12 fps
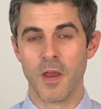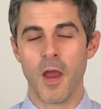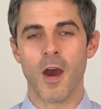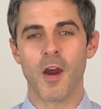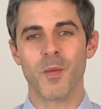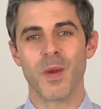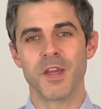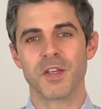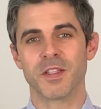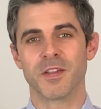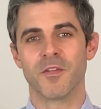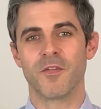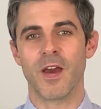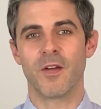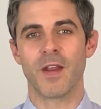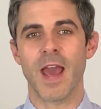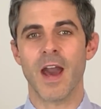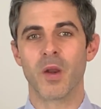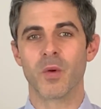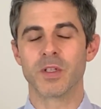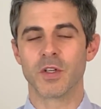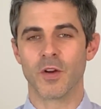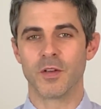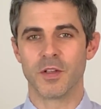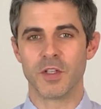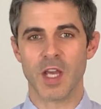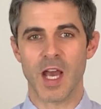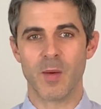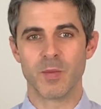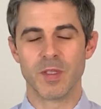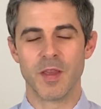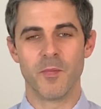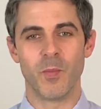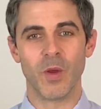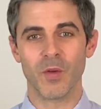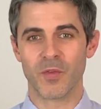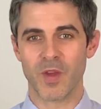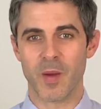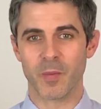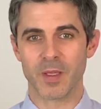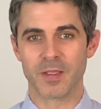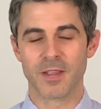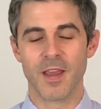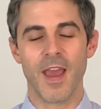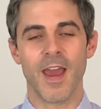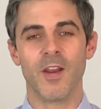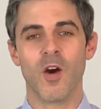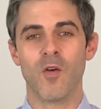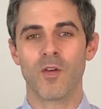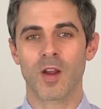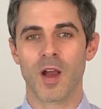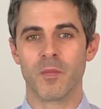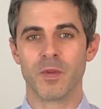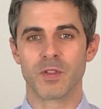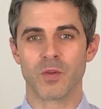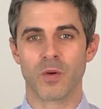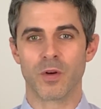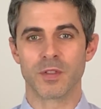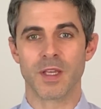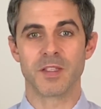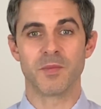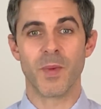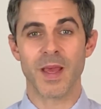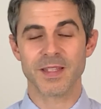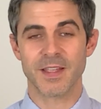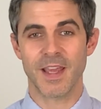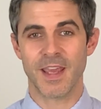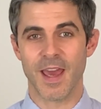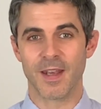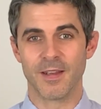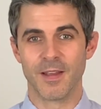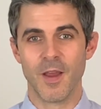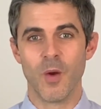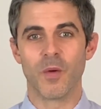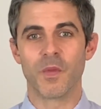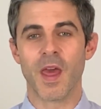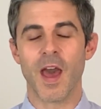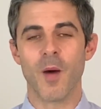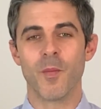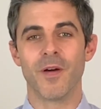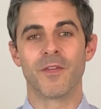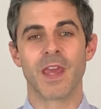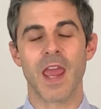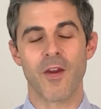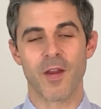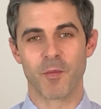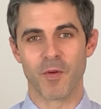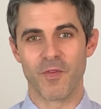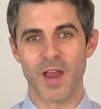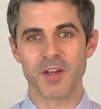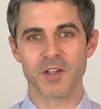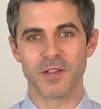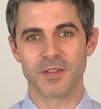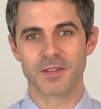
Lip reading: our patients have found how to return to jobs, build families, and overcome disorders as best they can with the help of caring professionals.